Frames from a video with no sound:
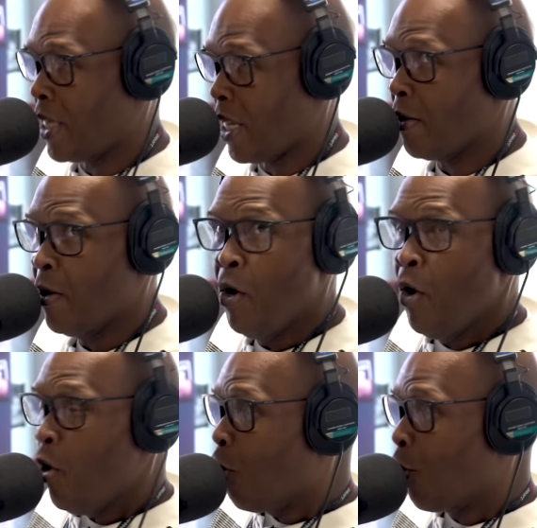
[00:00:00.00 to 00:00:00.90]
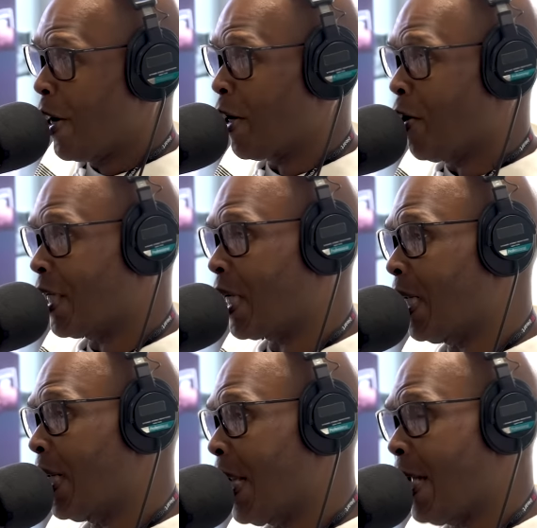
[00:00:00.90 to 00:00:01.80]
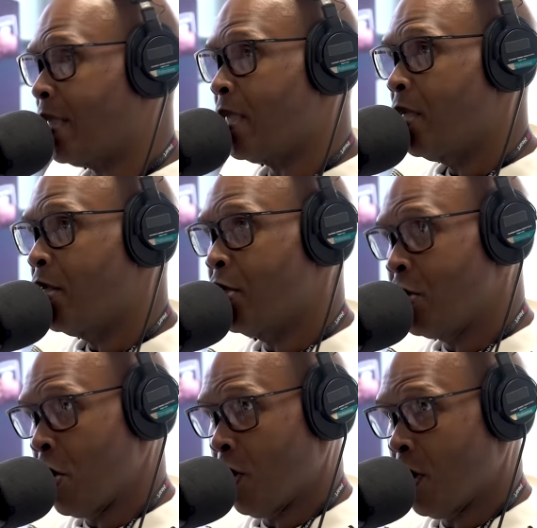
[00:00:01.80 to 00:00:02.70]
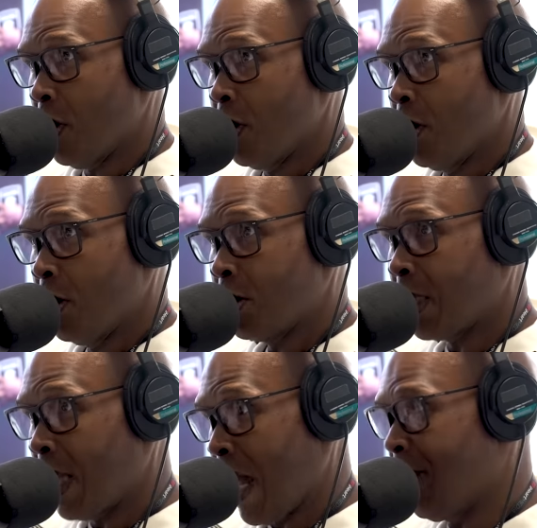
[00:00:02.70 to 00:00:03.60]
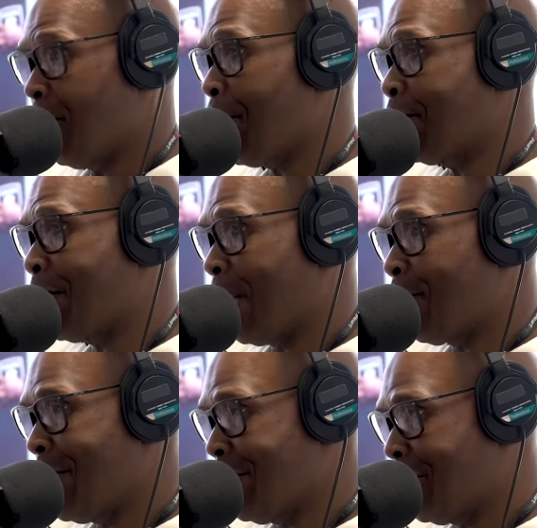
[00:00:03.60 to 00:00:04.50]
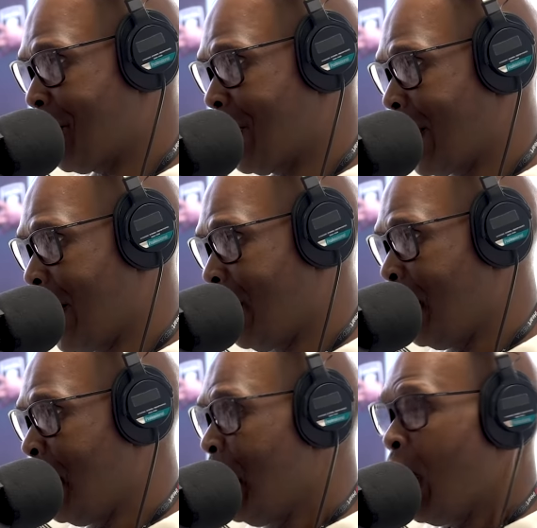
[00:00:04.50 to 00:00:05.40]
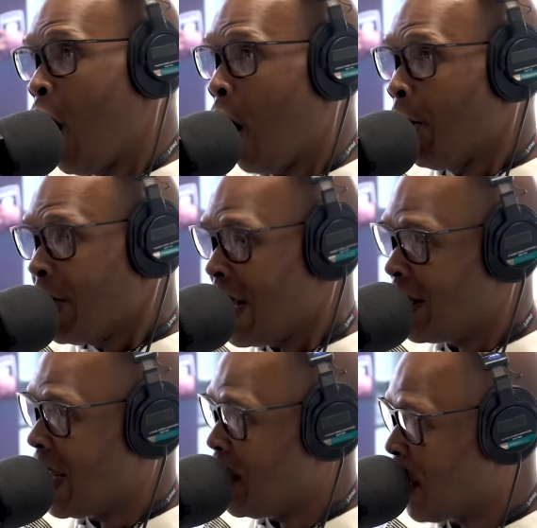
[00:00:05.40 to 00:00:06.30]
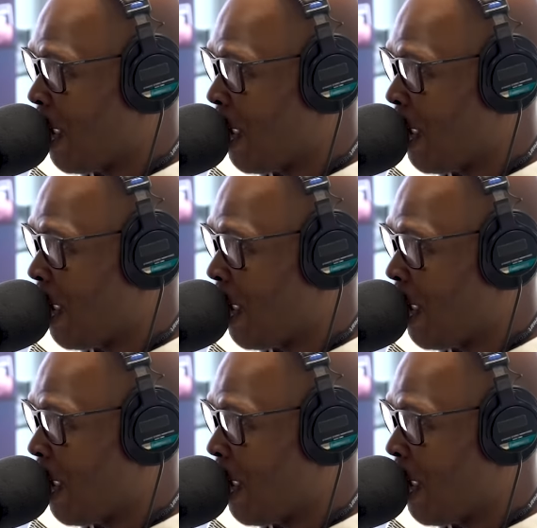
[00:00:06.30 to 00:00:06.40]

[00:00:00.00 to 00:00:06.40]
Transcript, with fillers: kit. Right. We're going to collect your saliva. First, we got to register the kit. Then